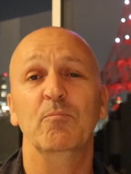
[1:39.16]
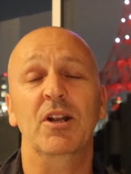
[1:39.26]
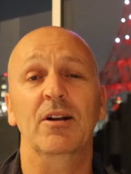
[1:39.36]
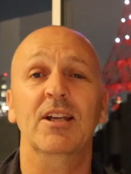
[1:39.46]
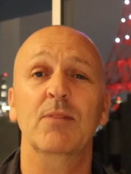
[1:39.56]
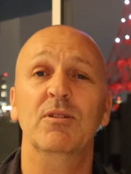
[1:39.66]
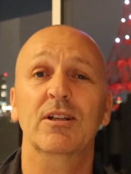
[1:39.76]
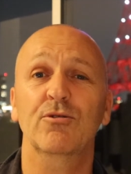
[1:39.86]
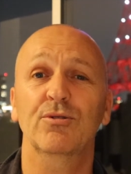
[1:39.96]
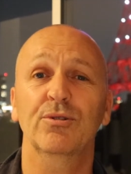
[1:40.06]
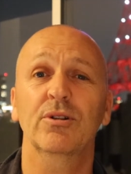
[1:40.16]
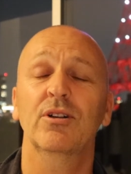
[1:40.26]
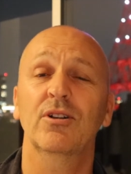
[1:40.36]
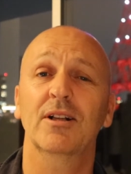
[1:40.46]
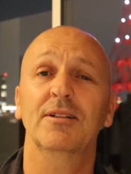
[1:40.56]
you know, keeping the crew
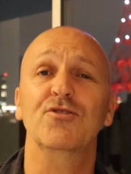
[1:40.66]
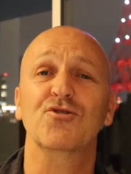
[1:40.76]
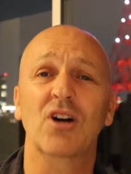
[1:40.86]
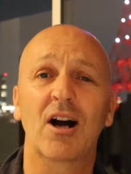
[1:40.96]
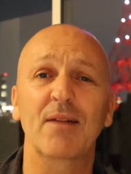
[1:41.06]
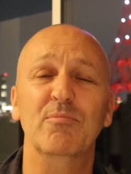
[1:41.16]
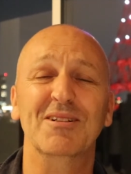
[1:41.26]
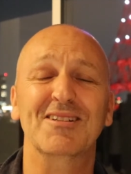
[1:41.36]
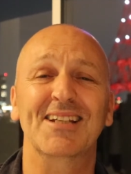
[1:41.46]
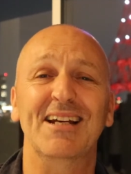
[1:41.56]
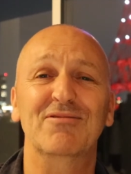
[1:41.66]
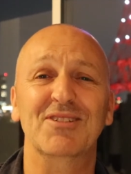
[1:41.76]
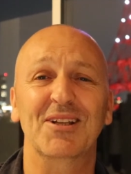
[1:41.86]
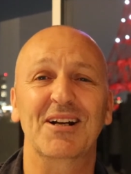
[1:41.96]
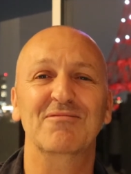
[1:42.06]
not only dry but safe
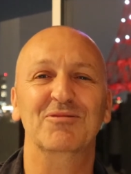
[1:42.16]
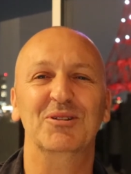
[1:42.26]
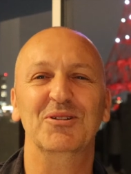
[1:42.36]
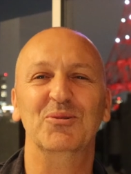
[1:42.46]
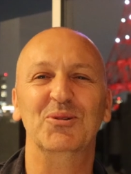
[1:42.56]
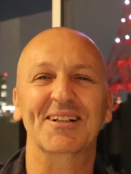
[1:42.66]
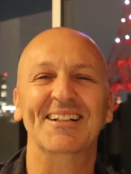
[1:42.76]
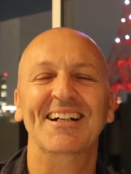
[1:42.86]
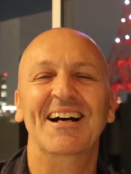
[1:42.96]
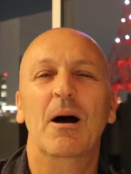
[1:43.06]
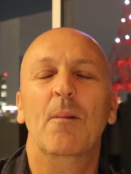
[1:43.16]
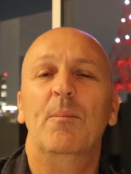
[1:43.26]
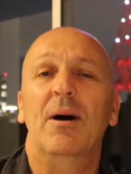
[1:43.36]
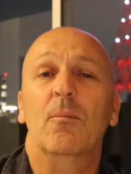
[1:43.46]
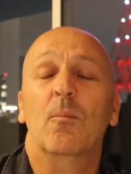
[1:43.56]
so they don't fall in the water.
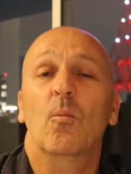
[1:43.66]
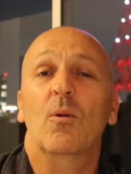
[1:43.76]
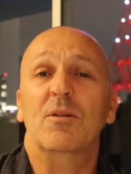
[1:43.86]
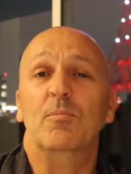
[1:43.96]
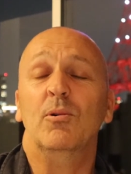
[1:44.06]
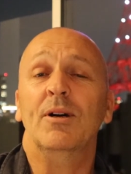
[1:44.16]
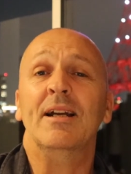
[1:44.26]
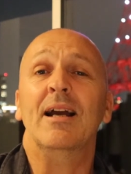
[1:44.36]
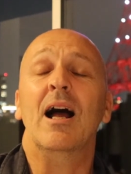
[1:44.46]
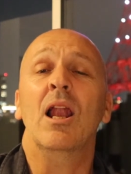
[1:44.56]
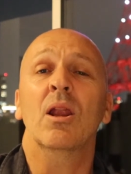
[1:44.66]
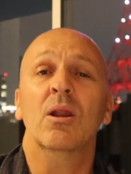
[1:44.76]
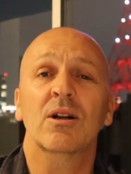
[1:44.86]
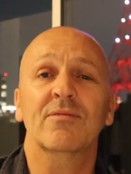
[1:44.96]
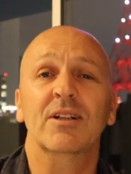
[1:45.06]
But we're deploying a
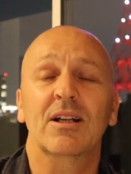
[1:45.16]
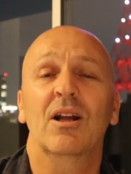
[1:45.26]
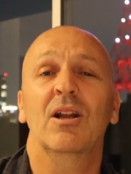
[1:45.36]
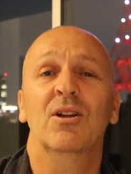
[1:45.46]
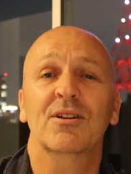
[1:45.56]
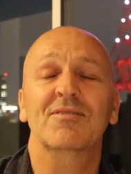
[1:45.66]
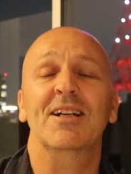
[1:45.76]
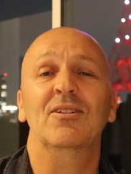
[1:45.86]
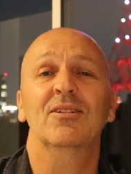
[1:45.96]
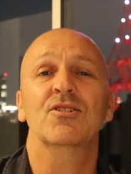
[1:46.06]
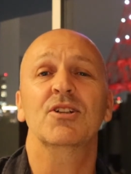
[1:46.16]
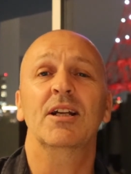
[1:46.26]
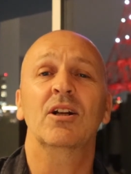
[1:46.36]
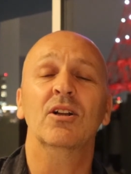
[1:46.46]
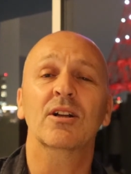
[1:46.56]
lot of technology
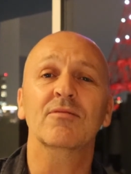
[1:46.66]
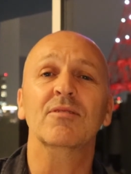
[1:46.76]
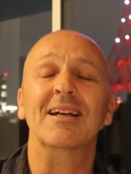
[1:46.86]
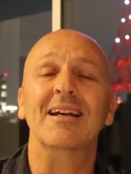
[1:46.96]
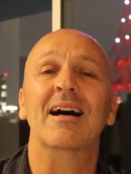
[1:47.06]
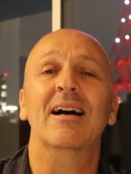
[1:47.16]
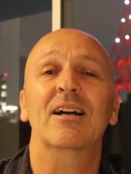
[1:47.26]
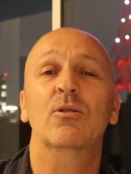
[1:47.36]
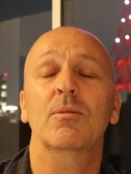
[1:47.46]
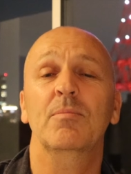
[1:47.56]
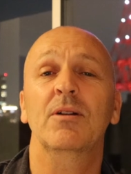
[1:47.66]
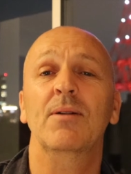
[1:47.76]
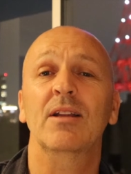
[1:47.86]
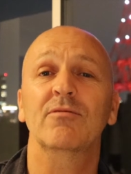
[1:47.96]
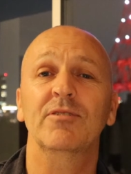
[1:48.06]
and a lot of equipment
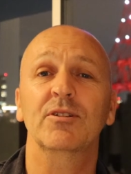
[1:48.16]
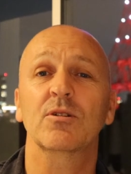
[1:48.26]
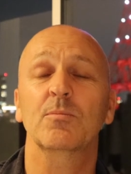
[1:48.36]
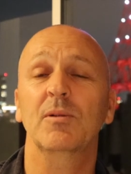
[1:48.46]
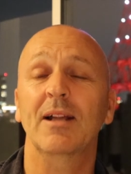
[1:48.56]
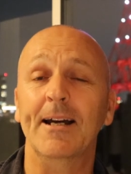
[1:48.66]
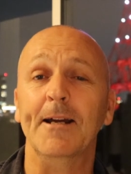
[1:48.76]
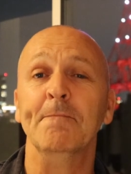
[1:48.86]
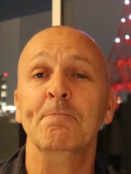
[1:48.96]
around the field of the play.